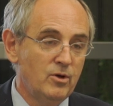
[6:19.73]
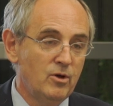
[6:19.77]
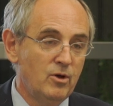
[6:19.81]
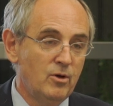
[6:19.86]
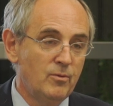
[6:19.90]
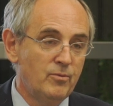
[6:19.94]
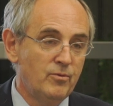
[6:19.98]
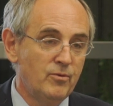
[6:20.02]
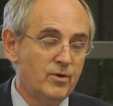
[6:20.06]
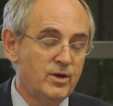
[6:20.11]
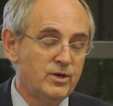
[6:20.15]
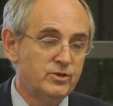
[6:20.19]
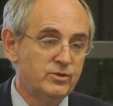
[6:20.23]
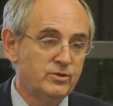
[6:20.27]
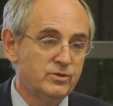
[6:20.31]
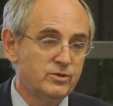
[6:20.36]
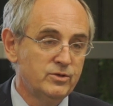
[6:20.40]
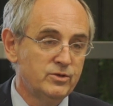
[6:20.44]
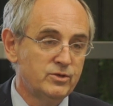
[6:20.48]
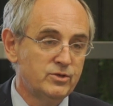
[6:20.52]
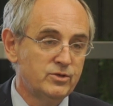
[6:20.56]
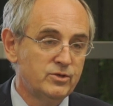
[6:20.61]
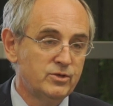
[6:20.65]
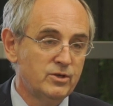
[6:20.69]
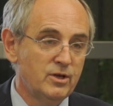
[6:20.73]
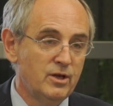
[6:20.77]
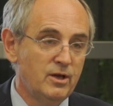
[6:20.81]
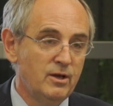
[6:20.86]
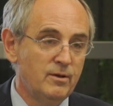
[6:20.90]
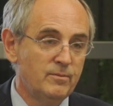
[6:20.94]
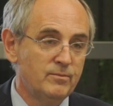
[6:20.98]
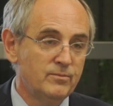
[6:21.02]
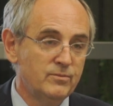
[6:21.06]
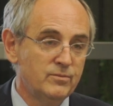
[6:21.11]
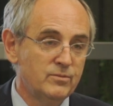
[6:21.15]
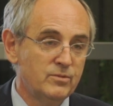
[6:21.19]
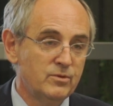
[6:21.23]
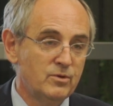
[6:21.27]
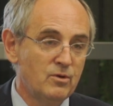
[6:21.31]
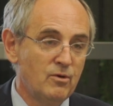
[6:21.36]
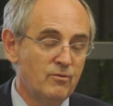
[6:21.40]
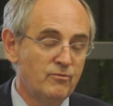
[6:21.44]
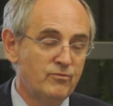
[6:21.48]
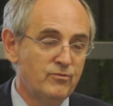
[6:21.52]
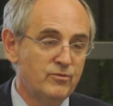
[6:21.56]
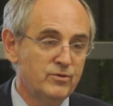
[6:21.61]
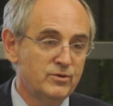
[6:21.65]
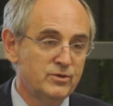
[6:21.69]
Operations
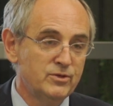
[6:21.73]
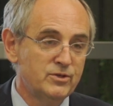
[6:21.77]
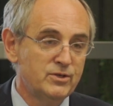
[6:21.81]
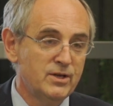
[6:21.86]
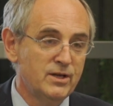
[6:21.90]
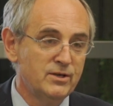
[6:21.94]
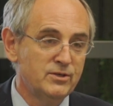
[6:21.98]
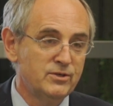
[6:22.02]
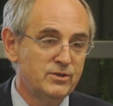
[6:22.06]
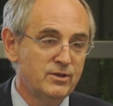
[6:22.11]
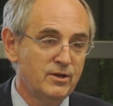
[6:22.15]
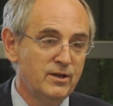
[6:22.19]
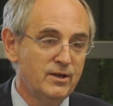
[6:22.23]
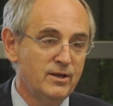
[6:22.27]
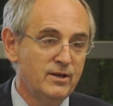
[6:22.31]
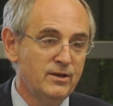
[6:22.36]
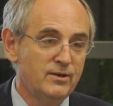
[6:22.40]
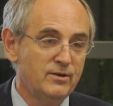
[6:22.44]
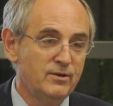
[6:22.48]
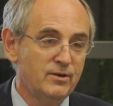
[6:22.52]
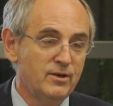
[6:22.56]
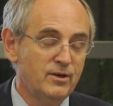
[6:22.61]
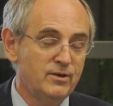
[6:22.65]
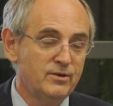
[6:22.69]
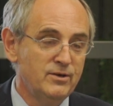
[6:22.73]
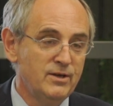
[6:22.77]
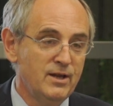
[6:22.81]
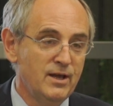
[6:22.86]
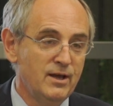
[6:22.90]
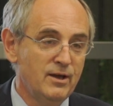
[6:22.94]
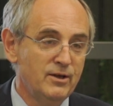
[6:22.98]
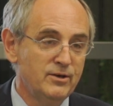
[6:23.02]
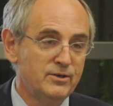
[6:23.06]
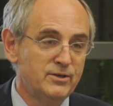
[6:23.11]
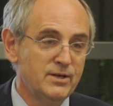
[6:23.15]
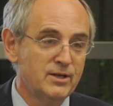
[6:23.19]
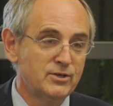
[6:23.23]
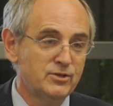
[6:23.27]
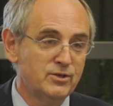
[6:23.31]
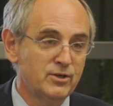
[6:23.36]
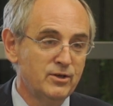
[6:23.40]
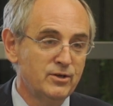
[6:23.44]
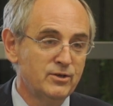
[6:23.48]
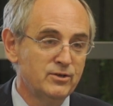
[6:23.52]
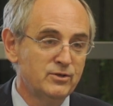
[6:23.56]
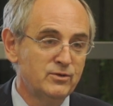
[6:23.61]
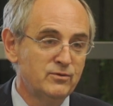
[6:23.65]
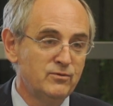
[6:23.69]
Conference Center near
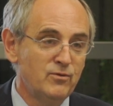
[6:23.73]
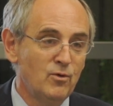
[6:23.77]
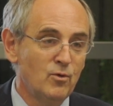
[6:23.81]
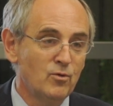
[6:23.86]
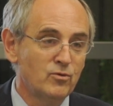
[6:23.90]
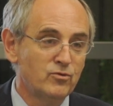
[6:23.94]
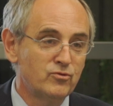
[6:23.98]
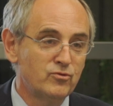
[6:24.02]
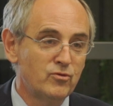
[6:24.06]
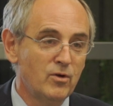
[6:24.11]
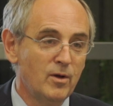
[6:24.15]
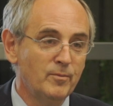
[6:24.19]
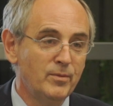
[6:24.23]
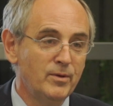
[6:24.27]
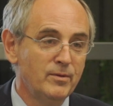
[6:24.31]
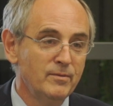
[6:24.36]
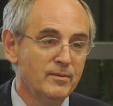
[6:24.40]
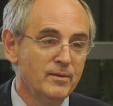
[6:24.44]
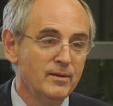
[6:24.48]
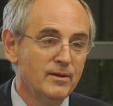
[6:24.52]
Odessa as Fort Trump,